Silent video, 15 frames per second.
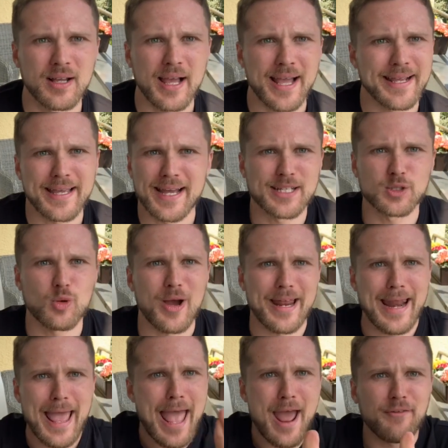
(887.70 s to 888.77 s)
And guess
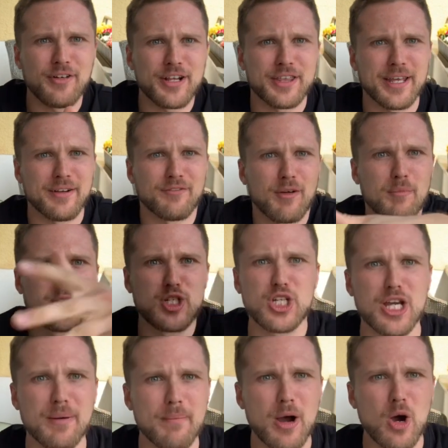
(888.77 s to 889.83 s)
what? Everything from
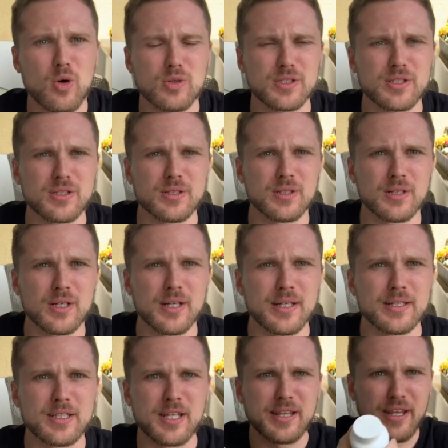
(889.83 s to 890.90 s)
GMOs
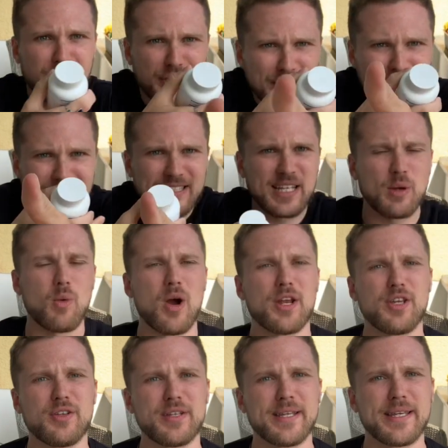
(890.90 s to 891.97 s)
to the things they
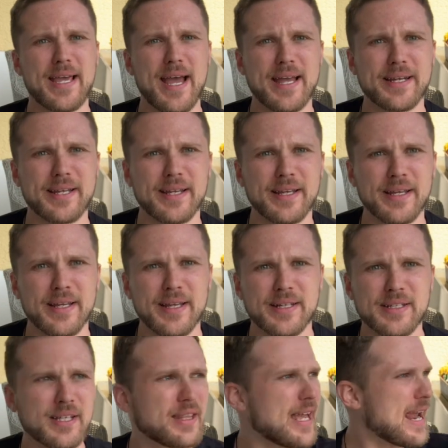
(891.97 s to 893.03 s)
want you to get,
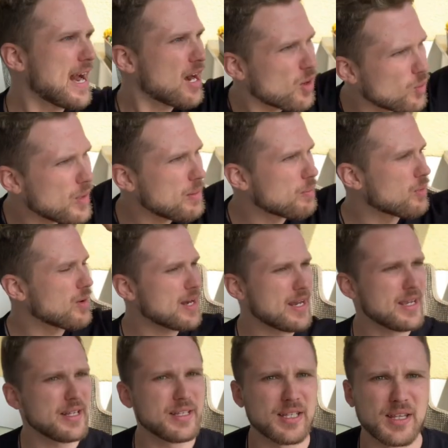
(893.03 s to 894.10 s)
to the air we
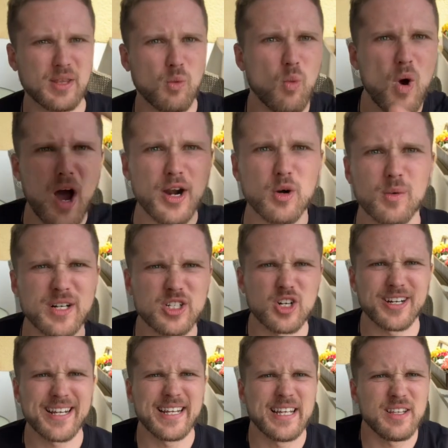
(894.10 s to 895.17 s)
breathe, to the water we're
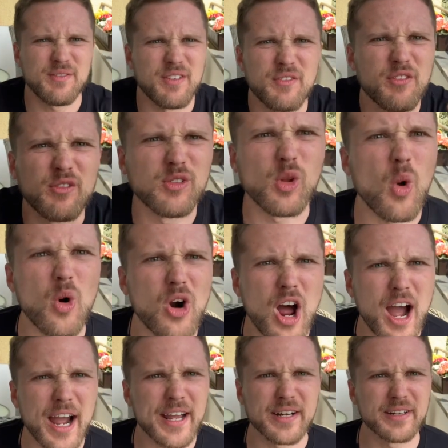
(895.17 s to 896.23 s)
drinking, even
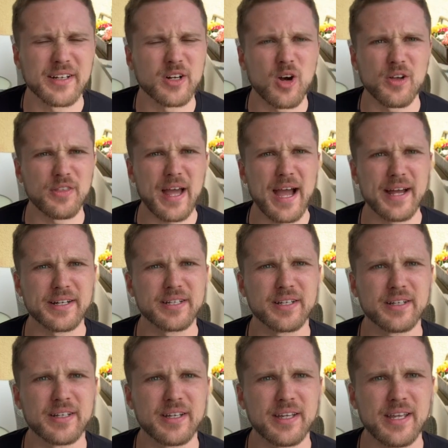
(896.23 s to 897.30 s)
fluoride and all that,
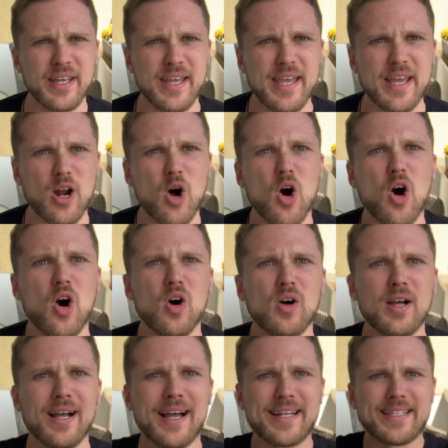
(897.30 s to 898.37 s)
it
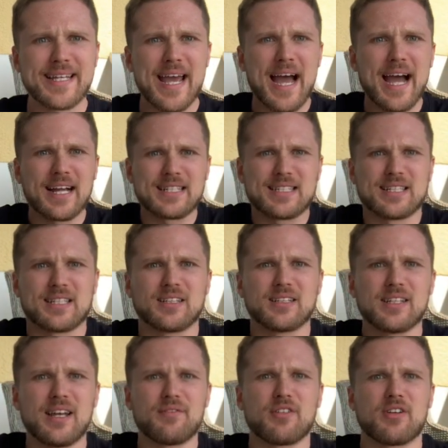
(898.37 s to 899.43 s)
all attacks the
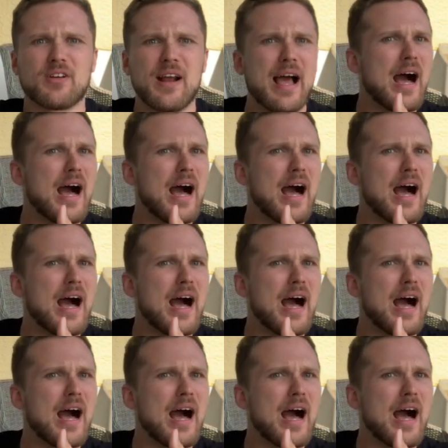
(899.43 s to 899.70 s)
liver.